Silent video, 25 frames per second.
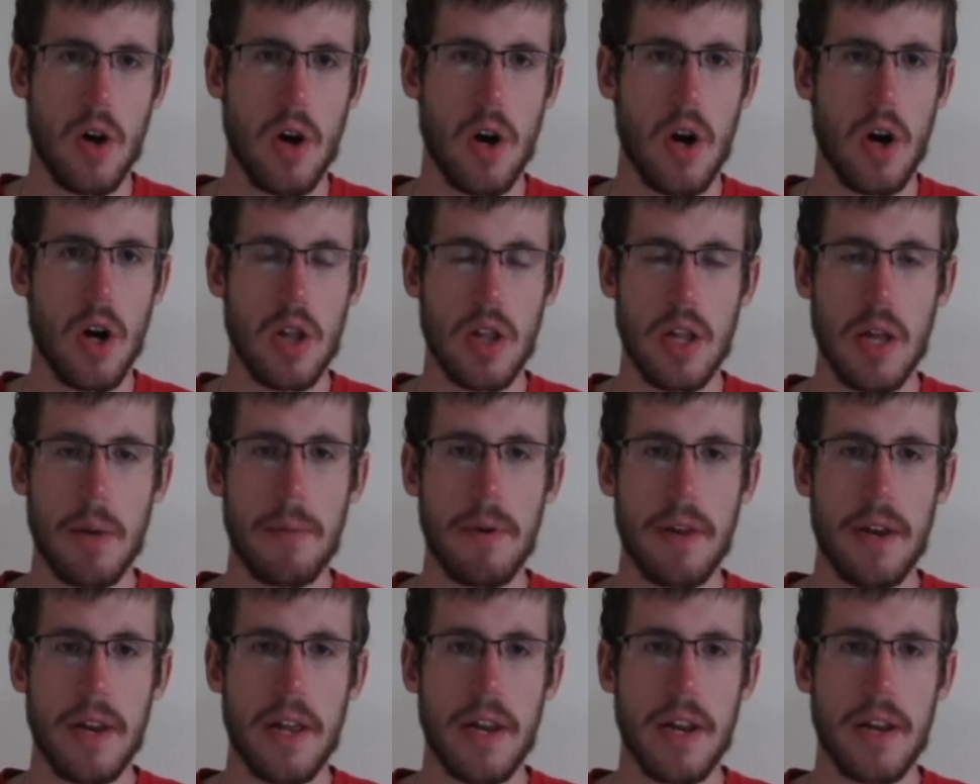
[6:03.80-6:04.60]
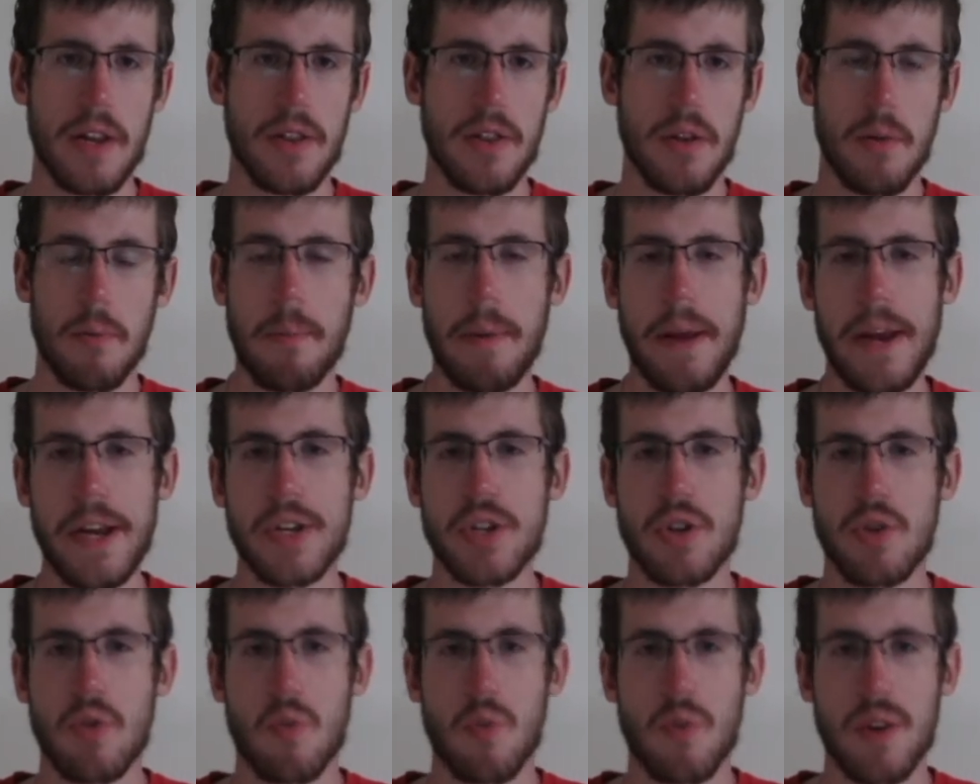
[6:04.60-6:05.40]
eliminated the
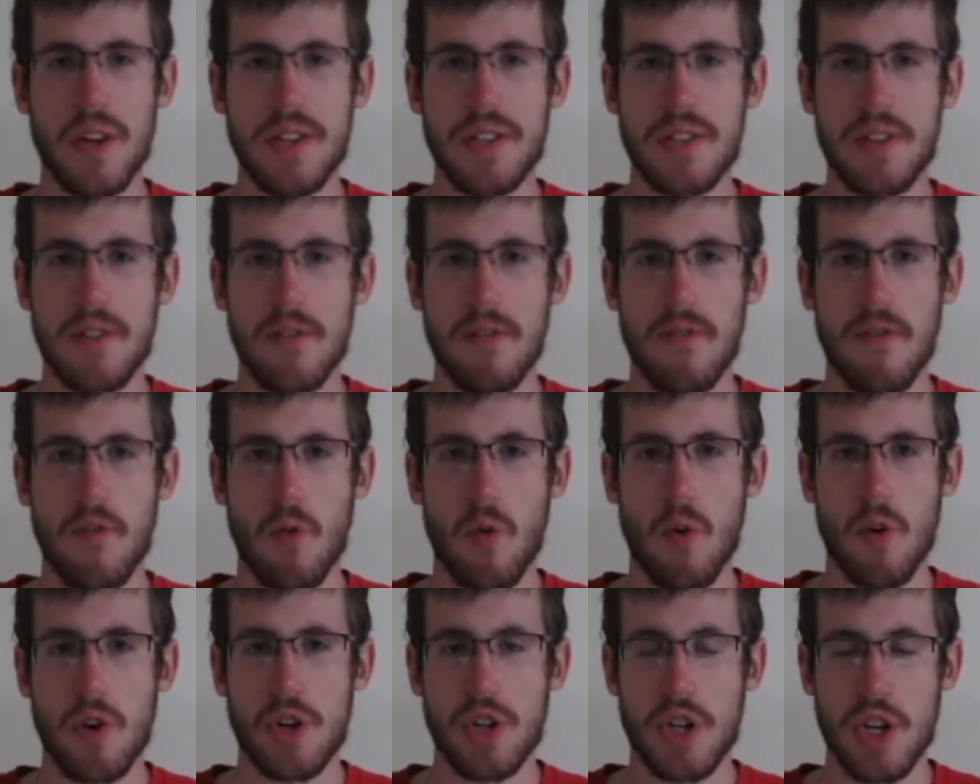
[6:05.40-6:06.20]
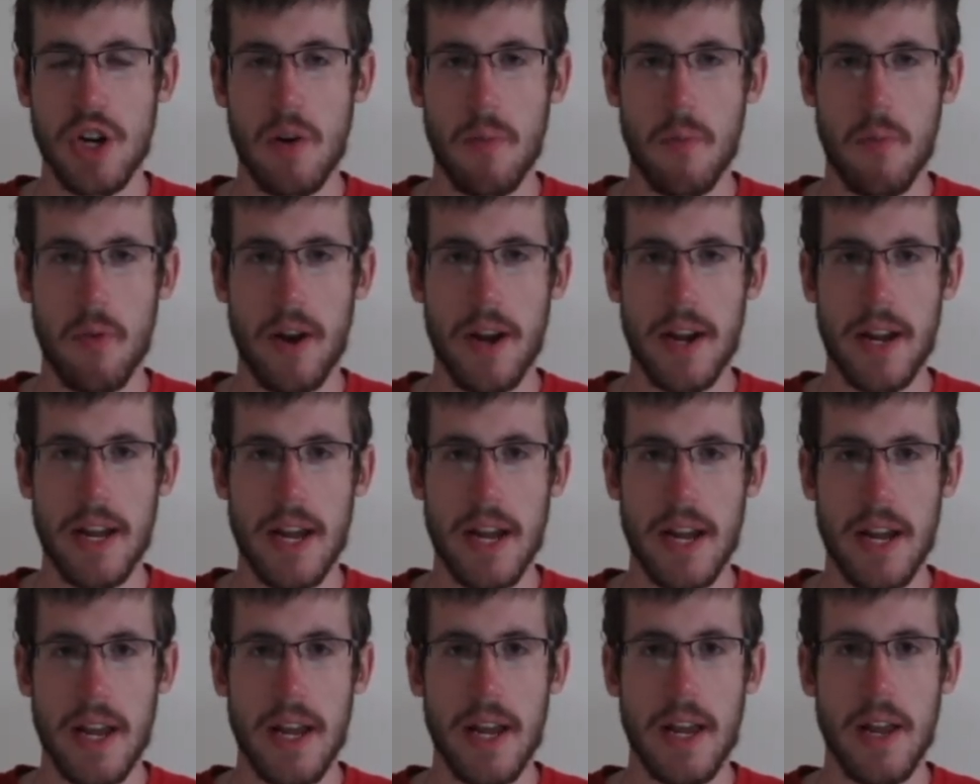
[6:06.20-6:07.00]
major reason for
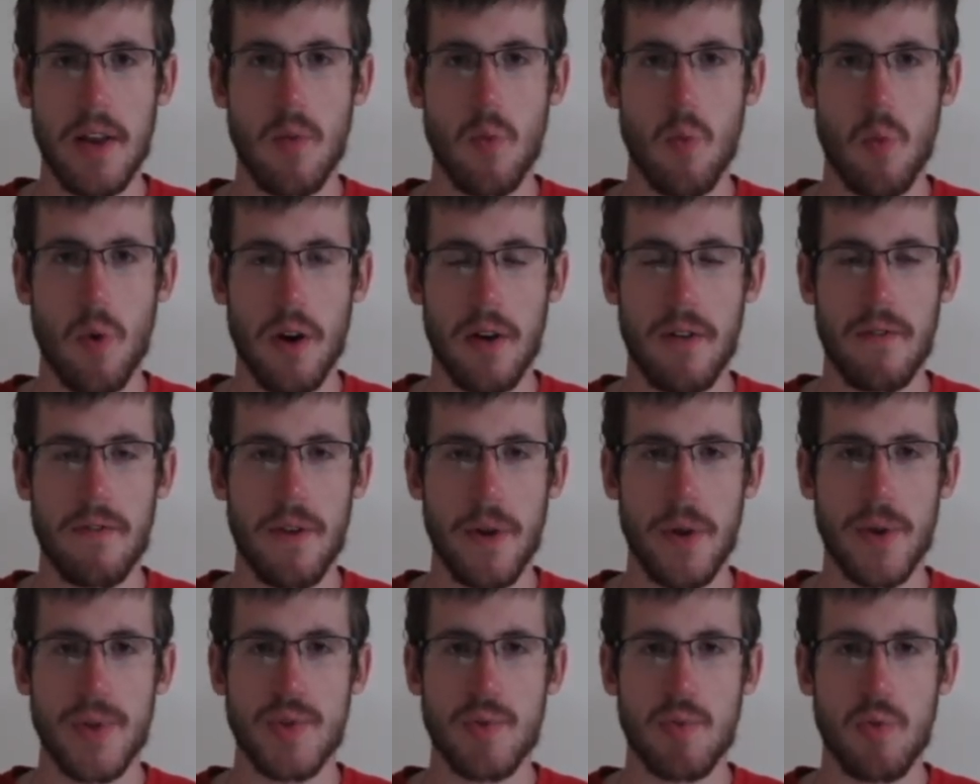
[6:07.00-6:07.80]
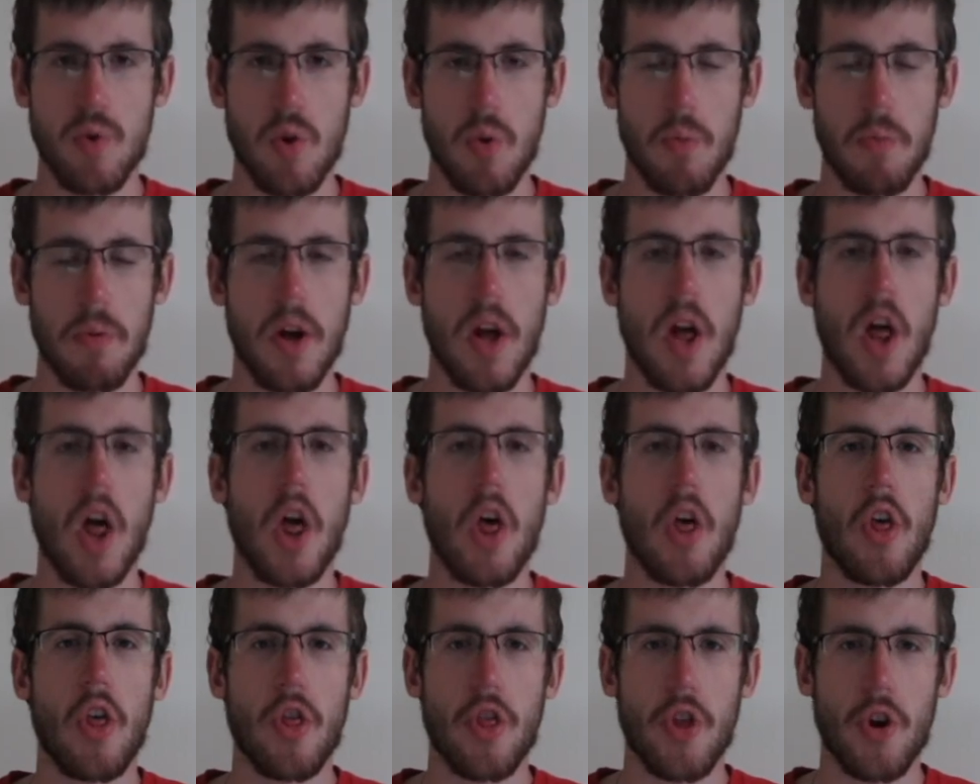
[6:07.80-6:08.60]
jailbreaking in one fell swoop:
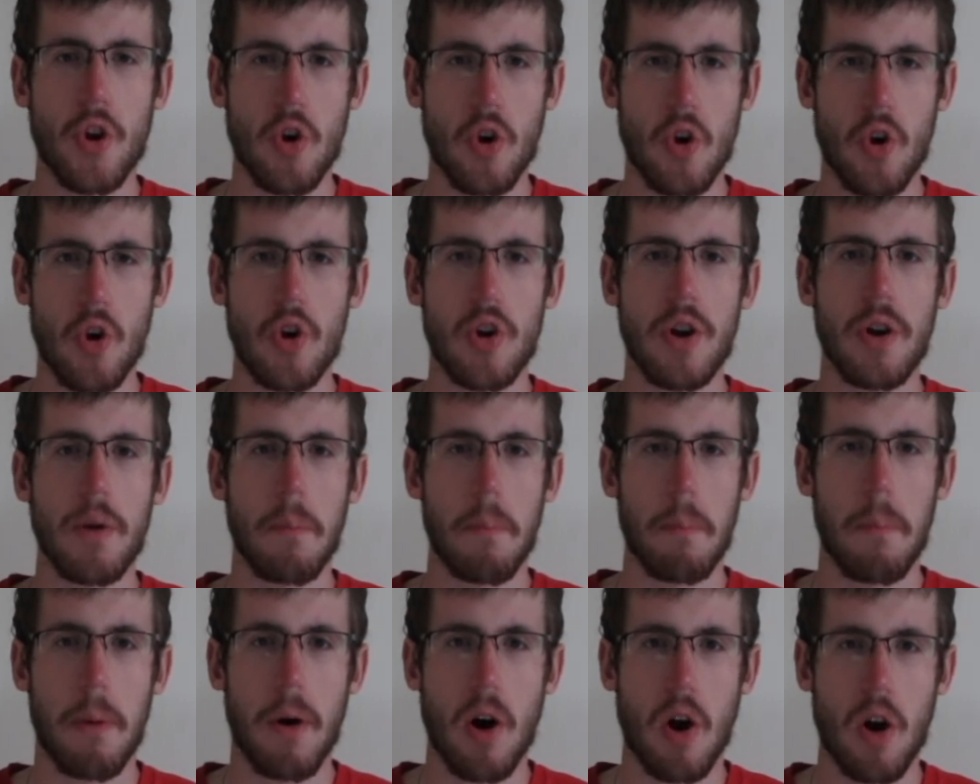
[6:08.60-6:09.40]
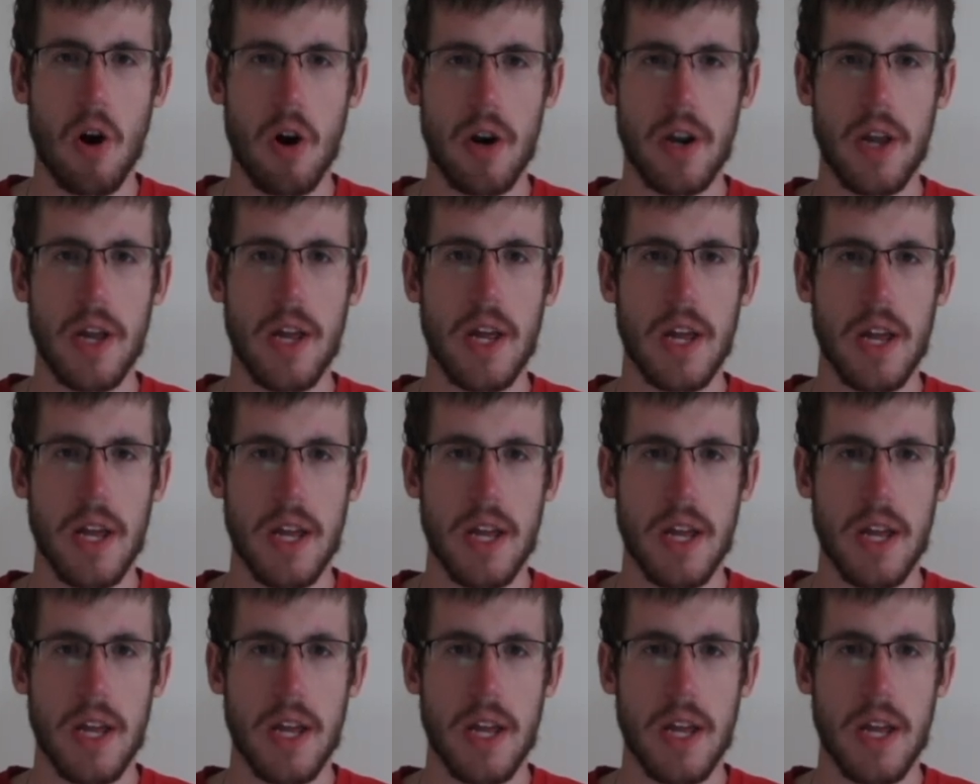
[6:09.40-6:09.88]
third-party